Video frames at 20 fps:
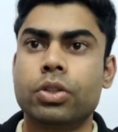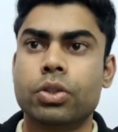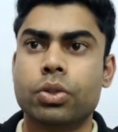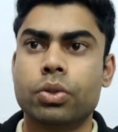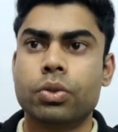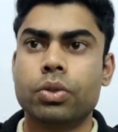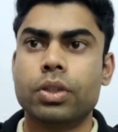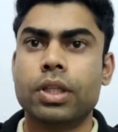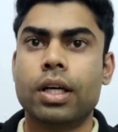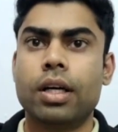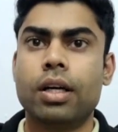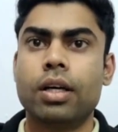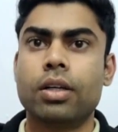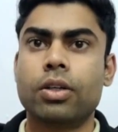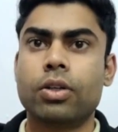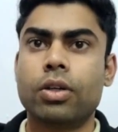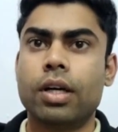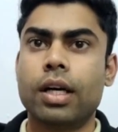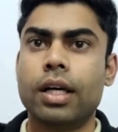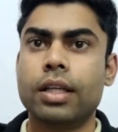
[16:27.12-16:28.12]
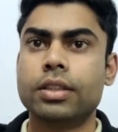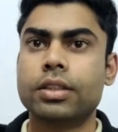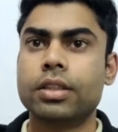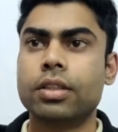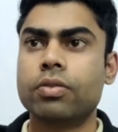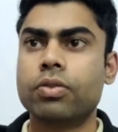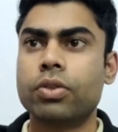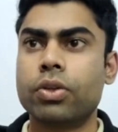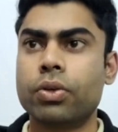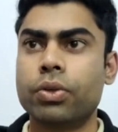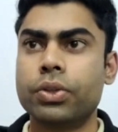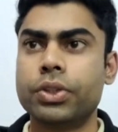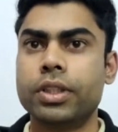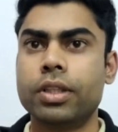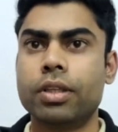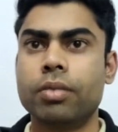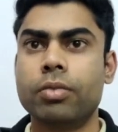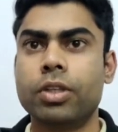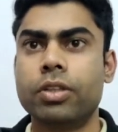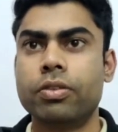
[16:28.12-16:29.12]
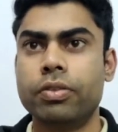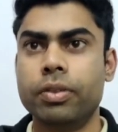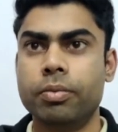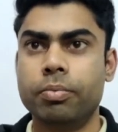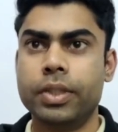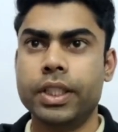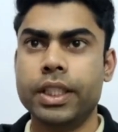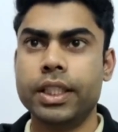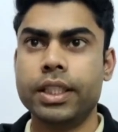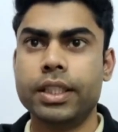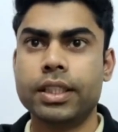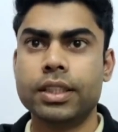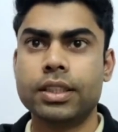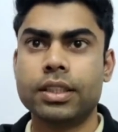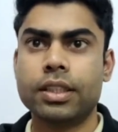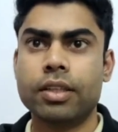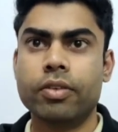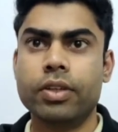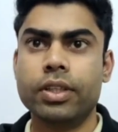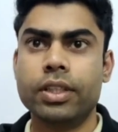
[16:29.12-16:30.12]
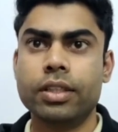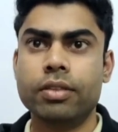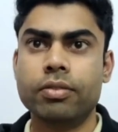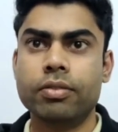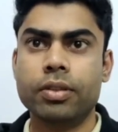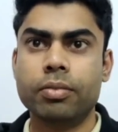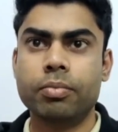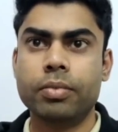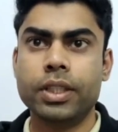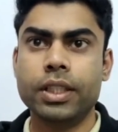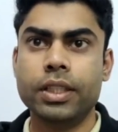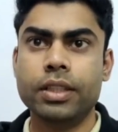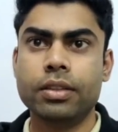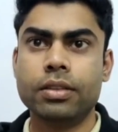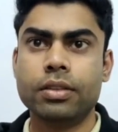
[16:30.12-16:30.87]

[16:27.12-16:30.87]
So the answer for question number 15 is 1750,